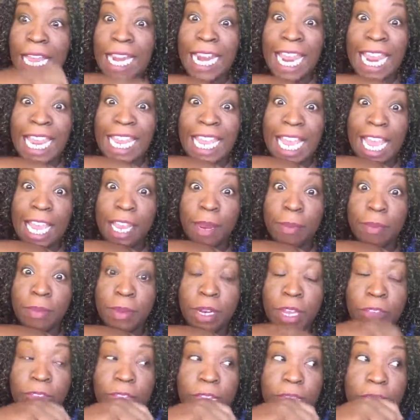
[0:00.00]
And I ain't got him
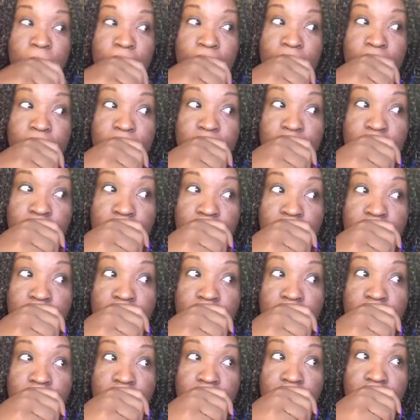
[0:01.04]
nothing yet.
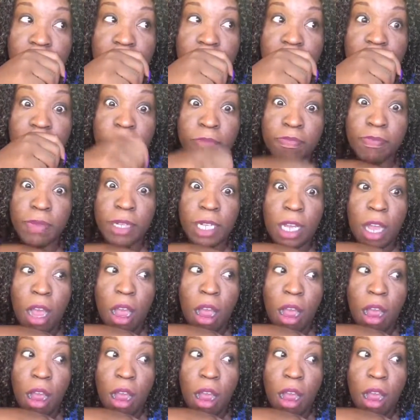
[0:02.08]
But,